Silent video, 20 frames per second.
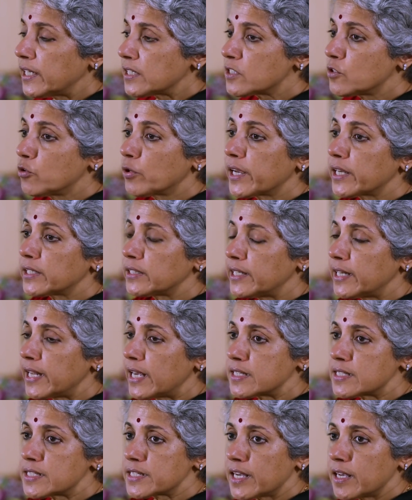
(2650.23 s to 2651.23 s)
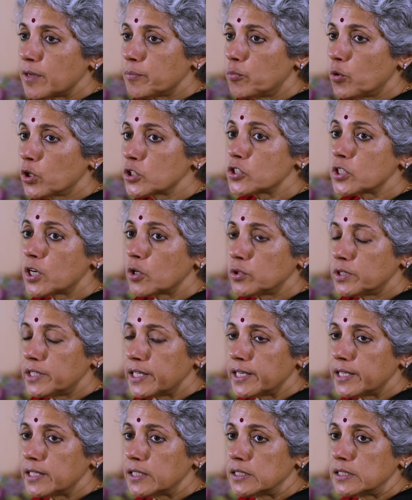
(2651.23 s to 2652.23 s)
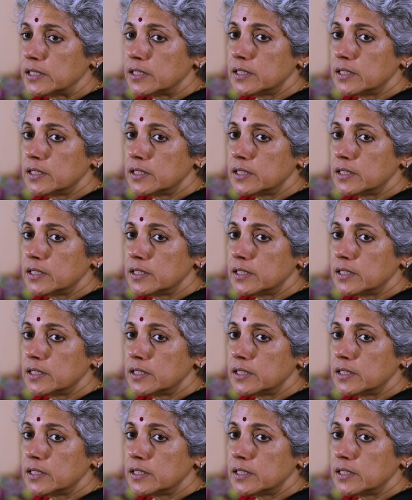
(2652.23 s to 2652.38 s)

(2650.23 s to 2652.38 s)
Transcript: let's look at the landscape, what's out there